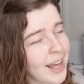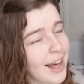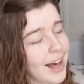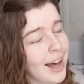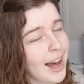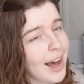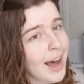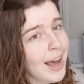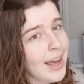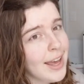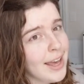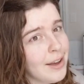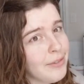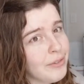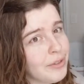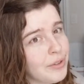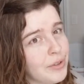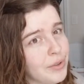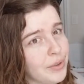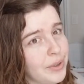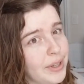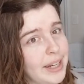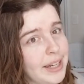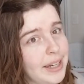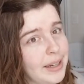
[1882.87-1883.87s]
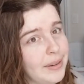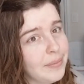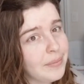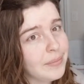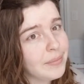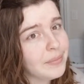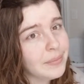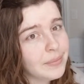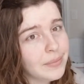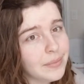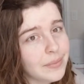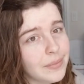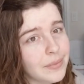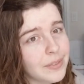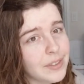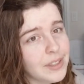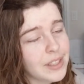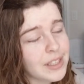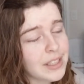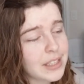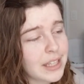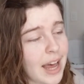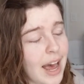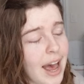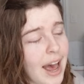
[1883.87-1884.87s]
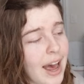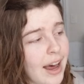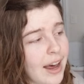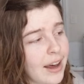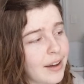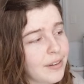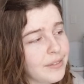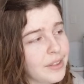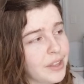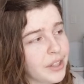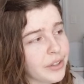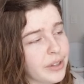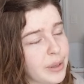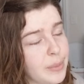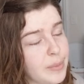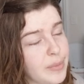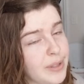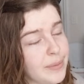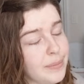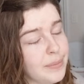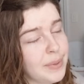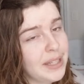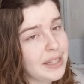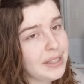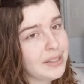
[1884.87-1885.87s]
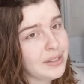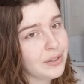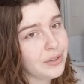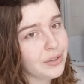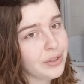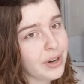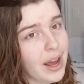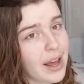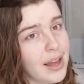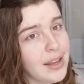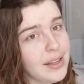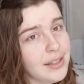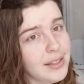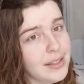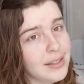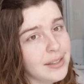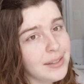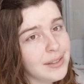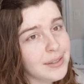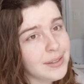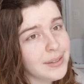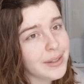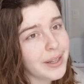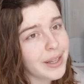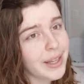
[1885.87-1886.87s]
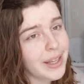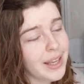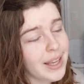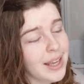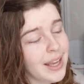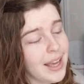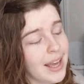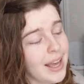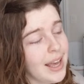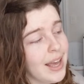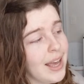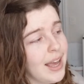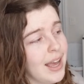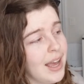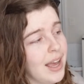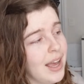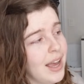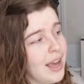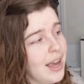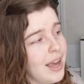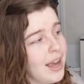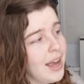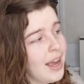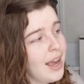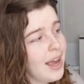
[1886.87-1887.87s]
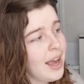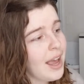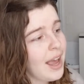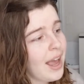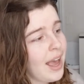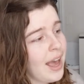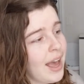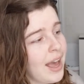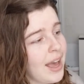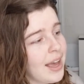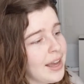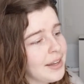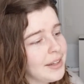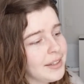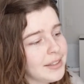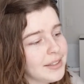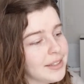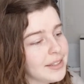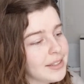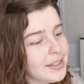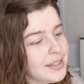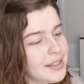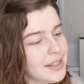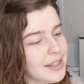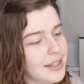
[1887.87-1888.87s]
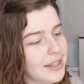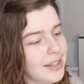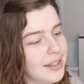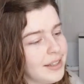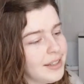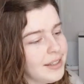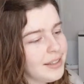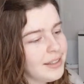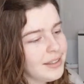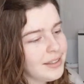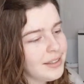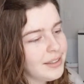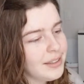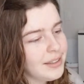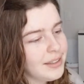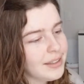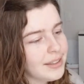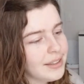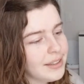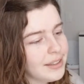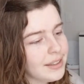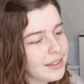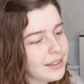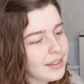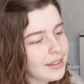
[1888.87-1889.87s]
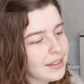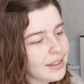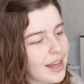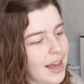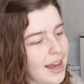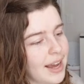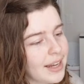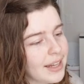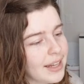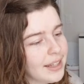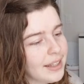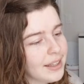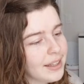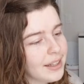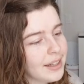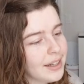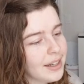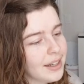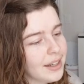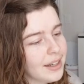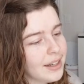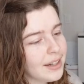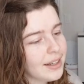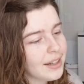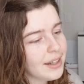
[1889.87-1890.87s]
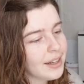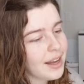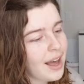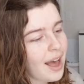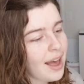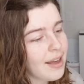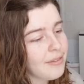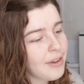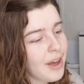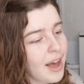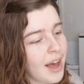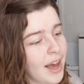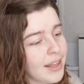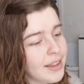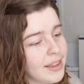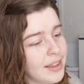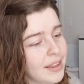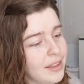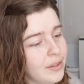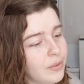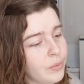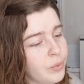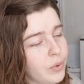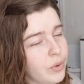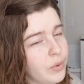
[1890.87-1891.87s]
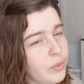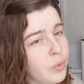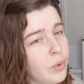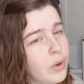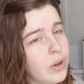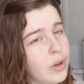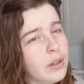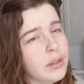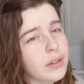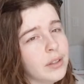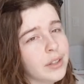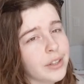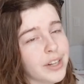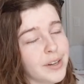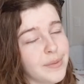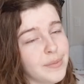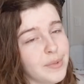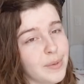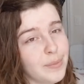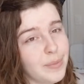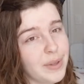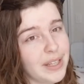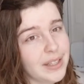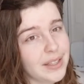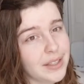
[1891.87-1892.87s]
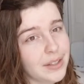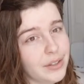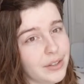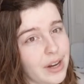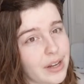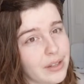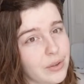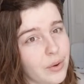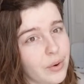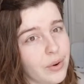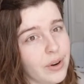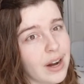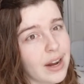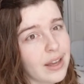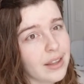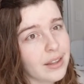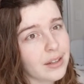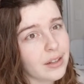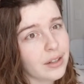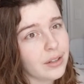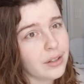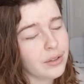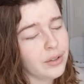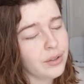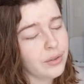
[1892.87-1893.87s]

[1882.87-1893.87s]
I have a dream to have the Crimson Pizza dress. And, like, I've had, well, the Crimson Pizza dress or Eleanor